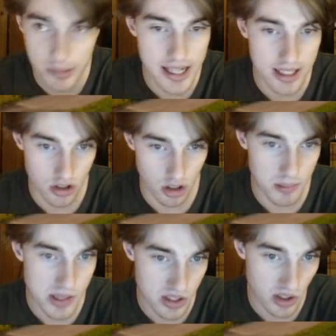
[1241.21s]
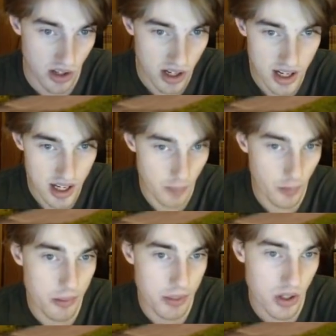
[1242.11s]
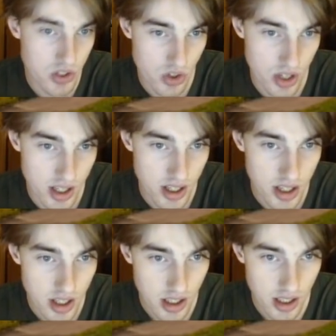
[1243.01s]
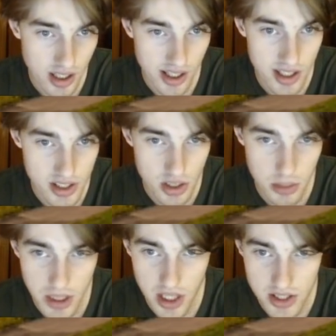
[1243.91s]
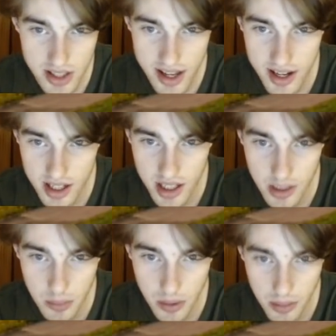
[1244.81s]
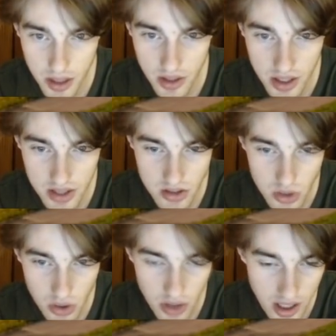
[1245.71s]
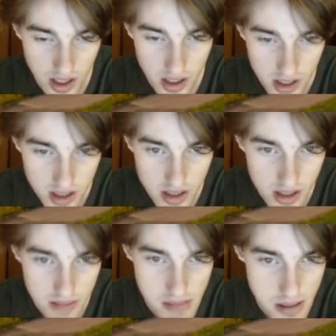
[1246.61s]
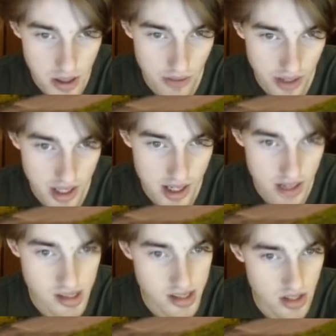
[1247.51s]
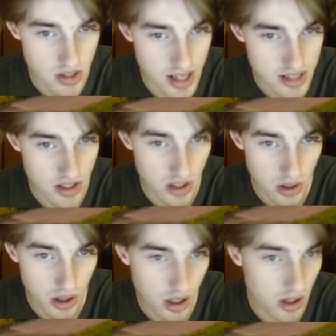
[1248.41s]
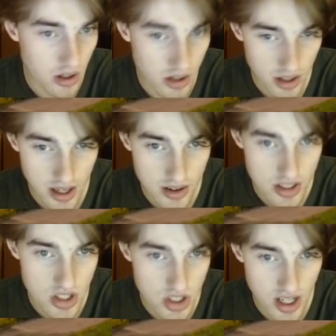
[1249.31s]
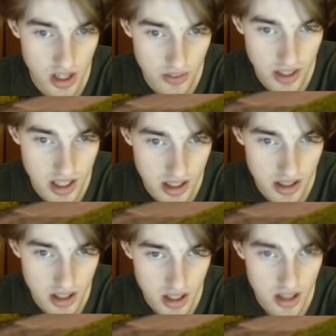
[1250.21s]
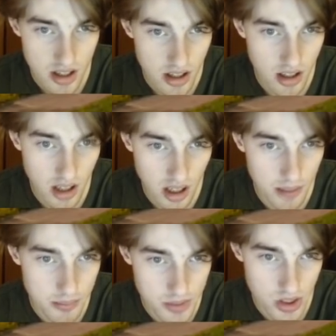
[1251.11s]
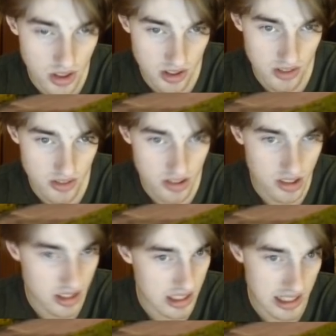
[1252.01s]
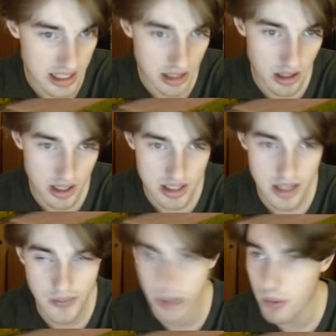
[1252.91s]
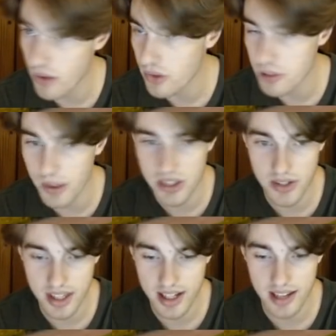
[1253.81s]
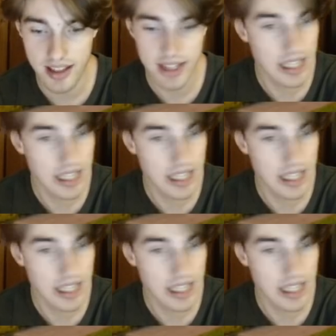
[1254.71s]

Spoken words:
black-topped, so it won't be Austria. So because of that, I will probably go near Zurich. Maybe over here. There's a UNESCO heritage site over here. So it's definitely a beautiful spot, so I think I like